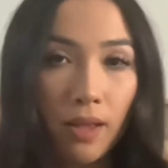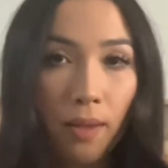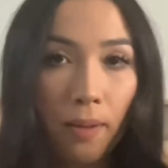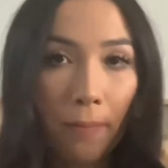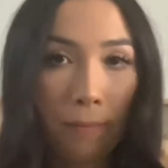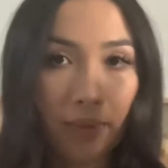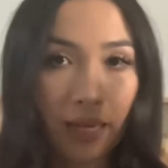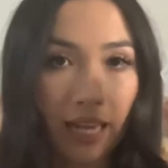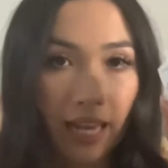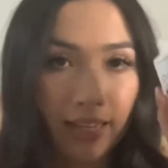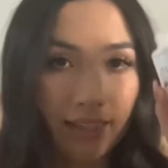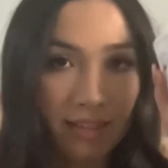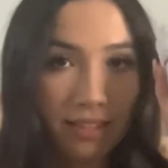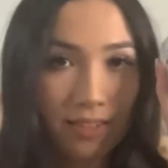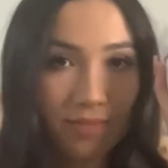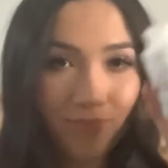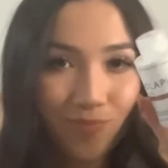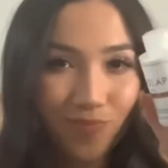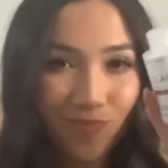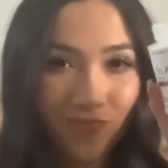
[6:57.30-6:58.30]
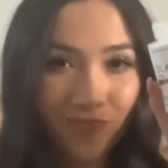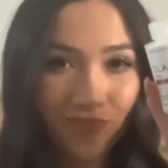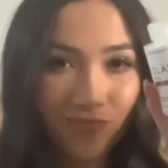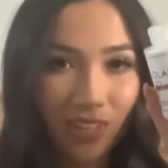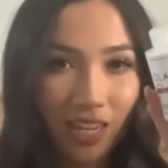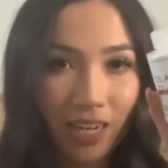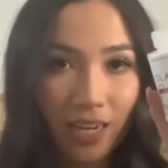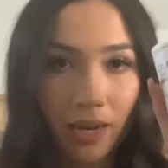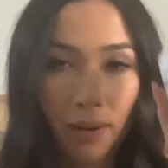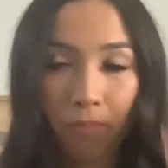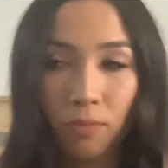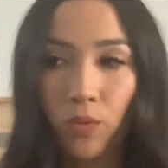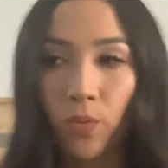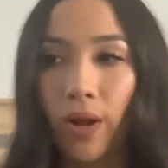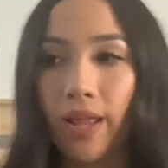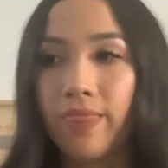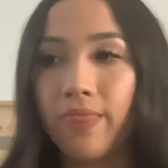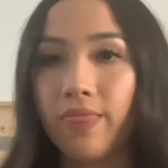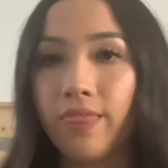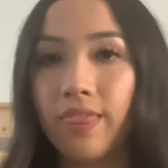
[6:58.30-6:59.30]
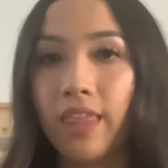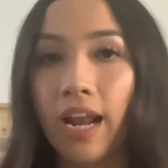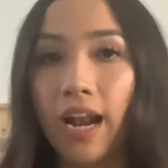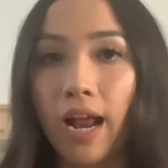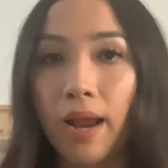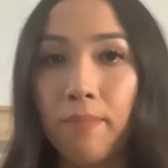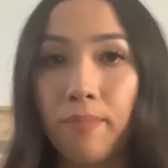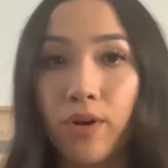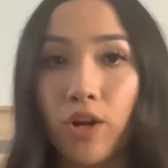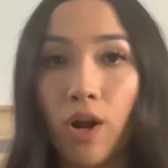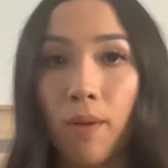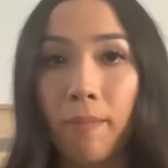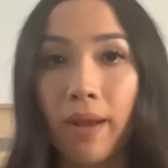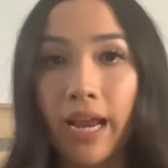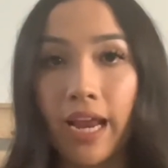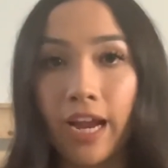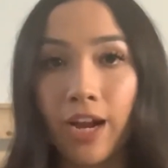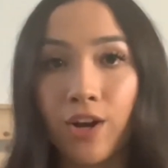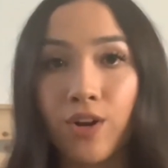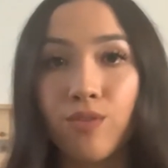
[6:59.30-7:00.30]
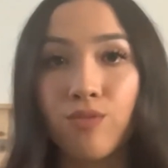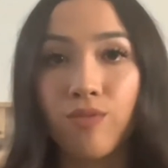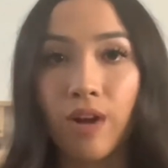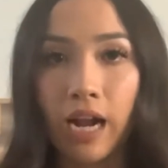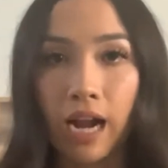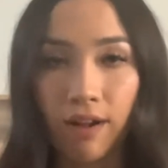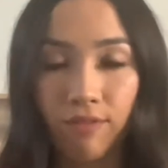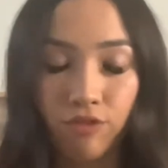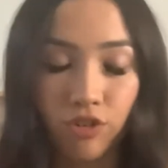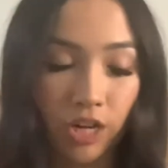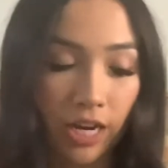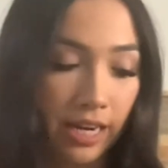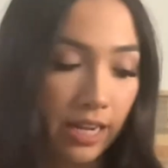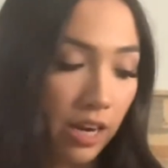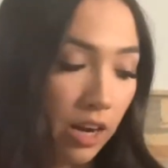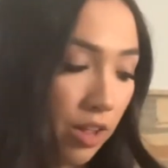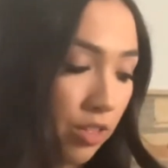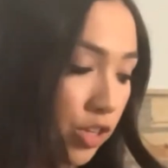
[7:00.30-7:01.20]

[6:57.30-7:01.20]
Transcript: But yes, number 1 that I put on my hair right after I get out of the